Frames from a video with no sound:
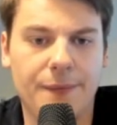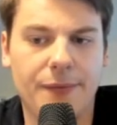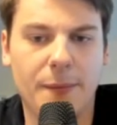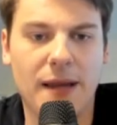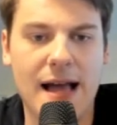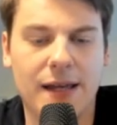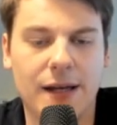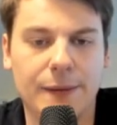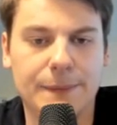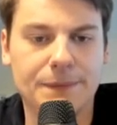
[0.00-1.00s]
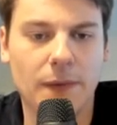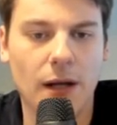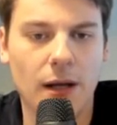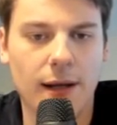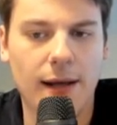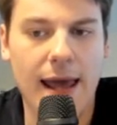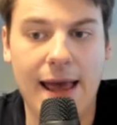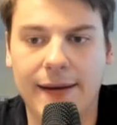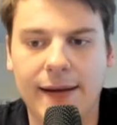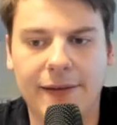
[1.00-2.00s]
the black king
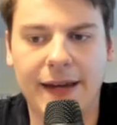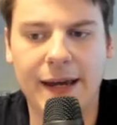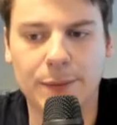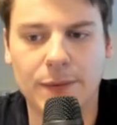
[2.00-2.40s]
and kill the game.